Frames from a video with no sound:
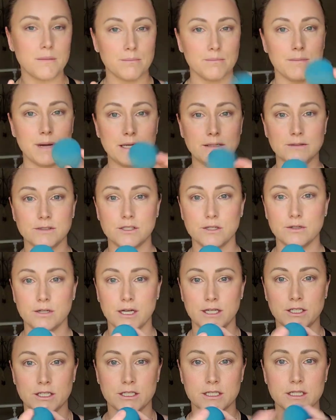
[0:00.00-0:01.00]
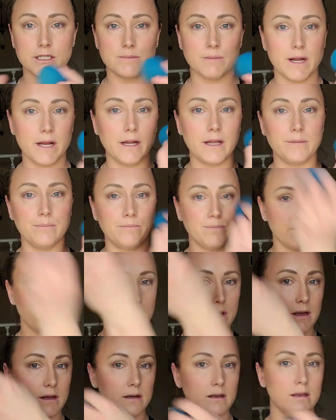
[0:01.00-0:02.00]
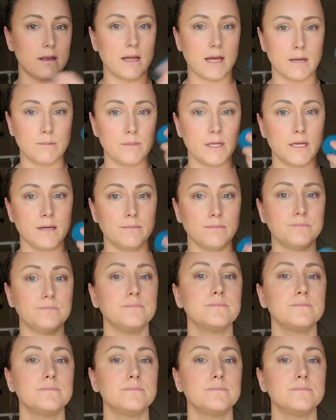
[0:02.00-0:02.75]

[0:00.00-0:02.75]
But so I just sprayed it, dabbed it,